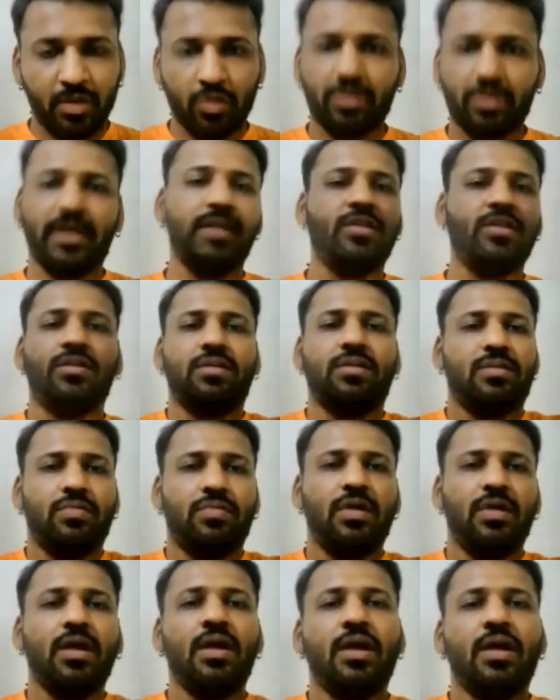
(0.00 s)
Okay,
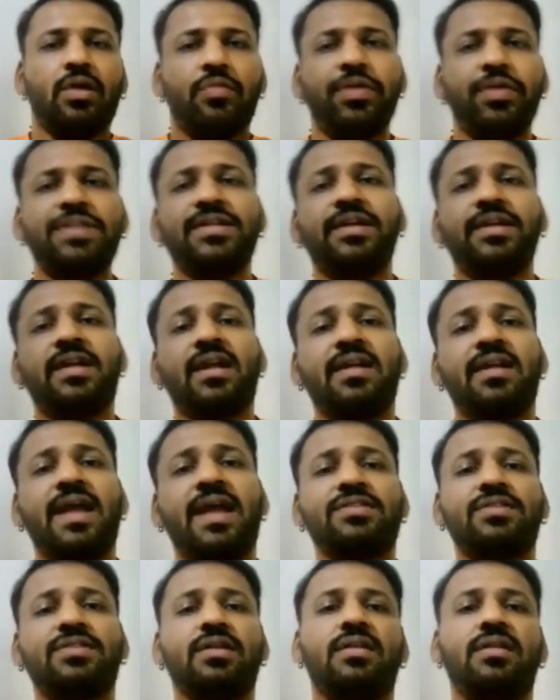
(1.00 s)
which
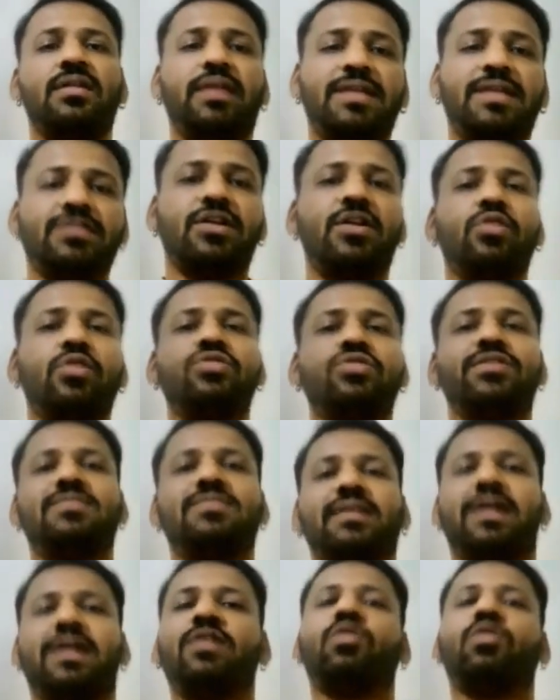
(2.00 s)
international
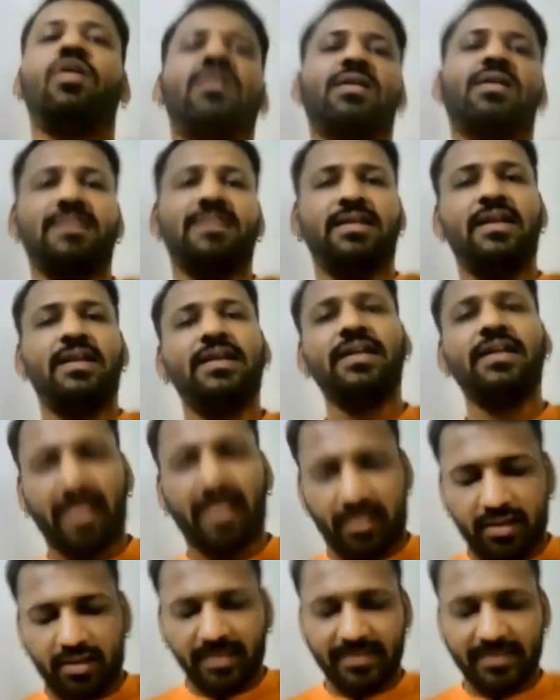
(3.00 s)
institutions headquarters is in
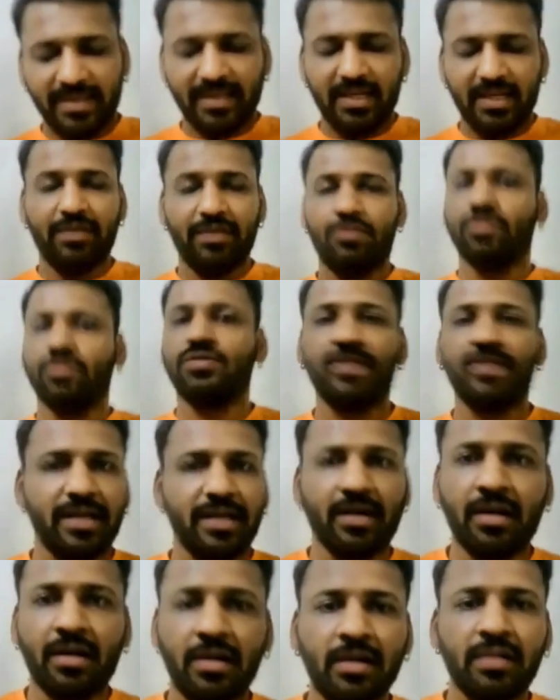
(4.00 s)
India? Recently, if you
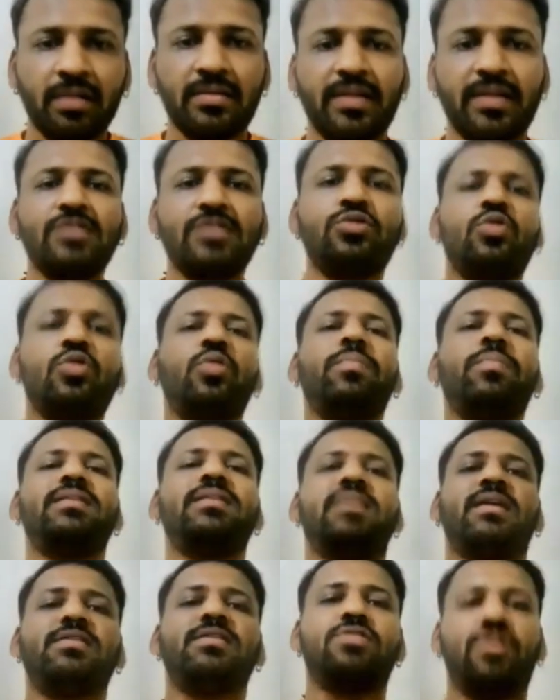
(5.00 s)
see, there is no
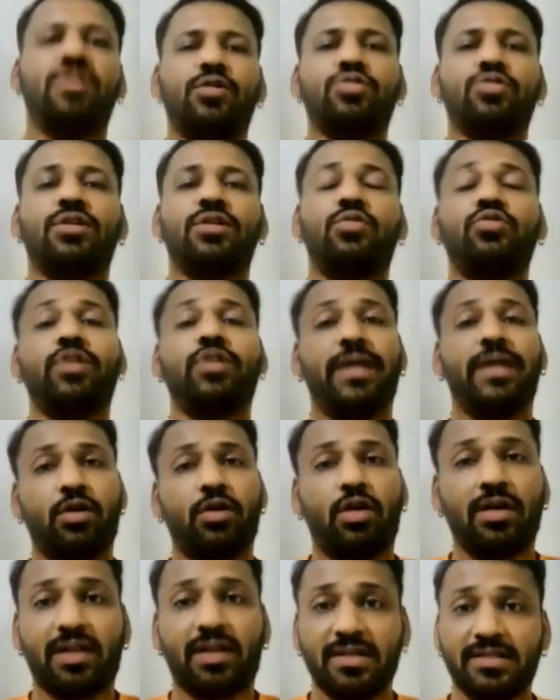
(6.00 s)
major institution whose
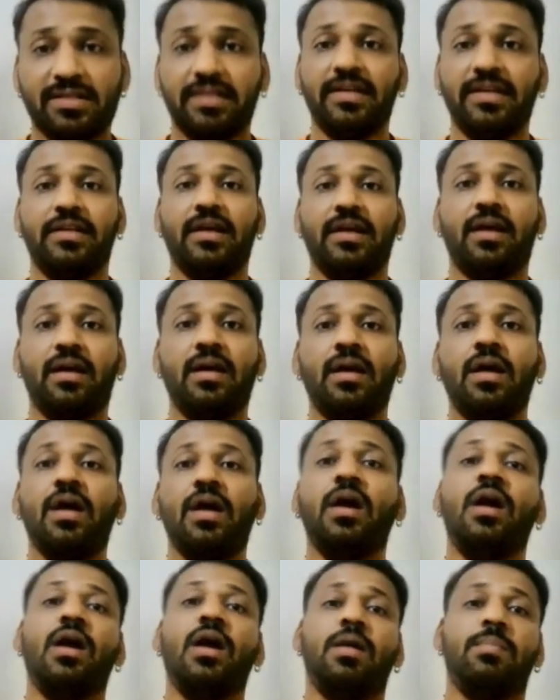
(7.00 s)
headquarters is in India,
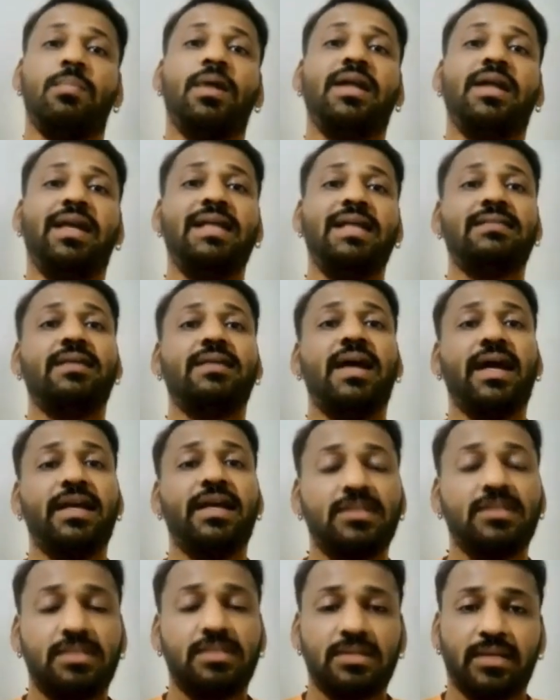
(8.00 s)
but ESA
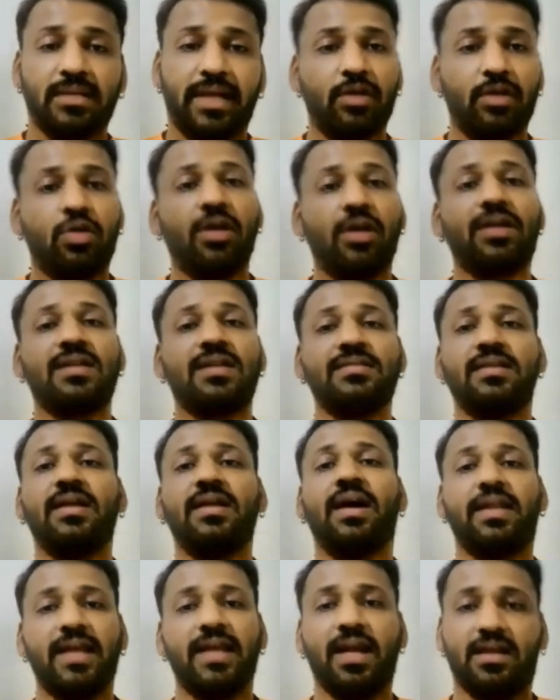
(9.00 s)
is headquarters in
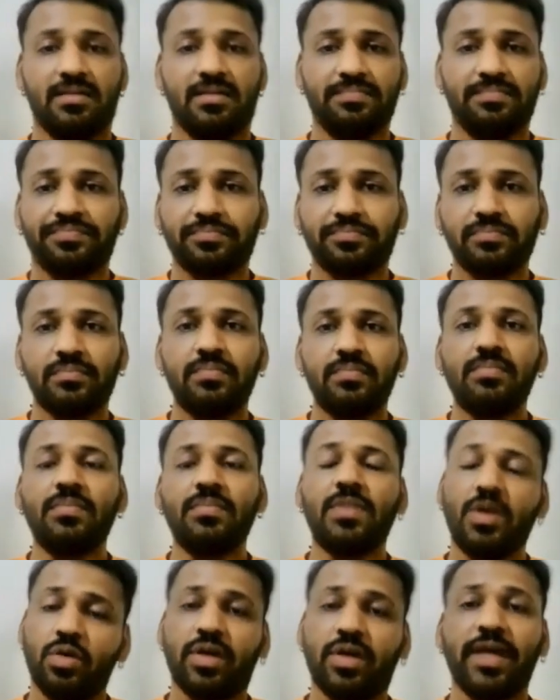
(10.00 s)
Haryana.
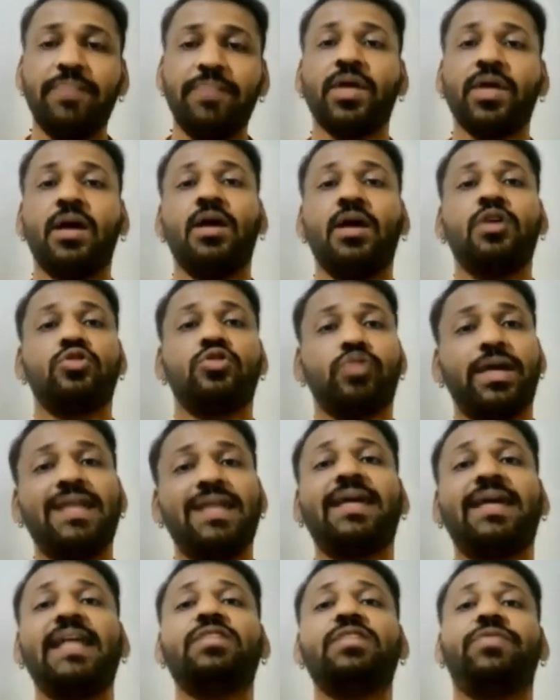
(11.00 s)
Okay, so
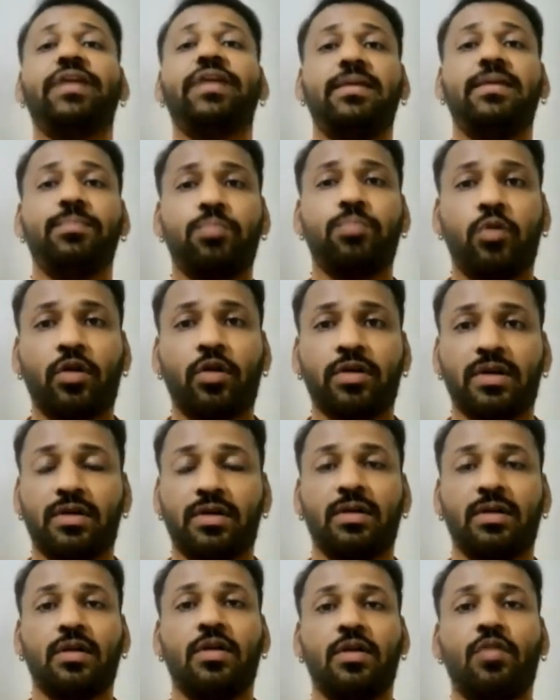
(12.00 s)
ESA is very important
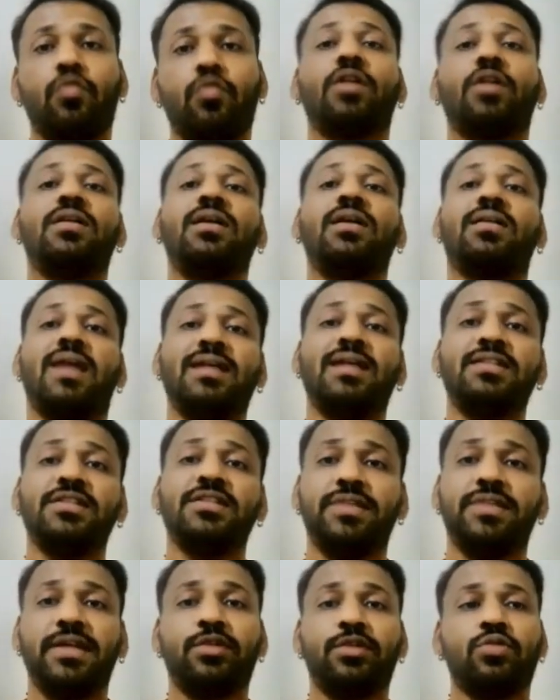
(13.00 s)
for the
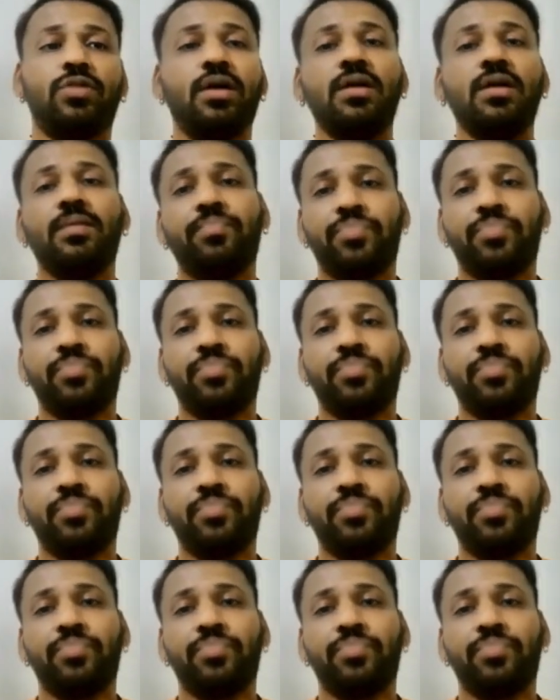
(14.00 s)
transitioning to the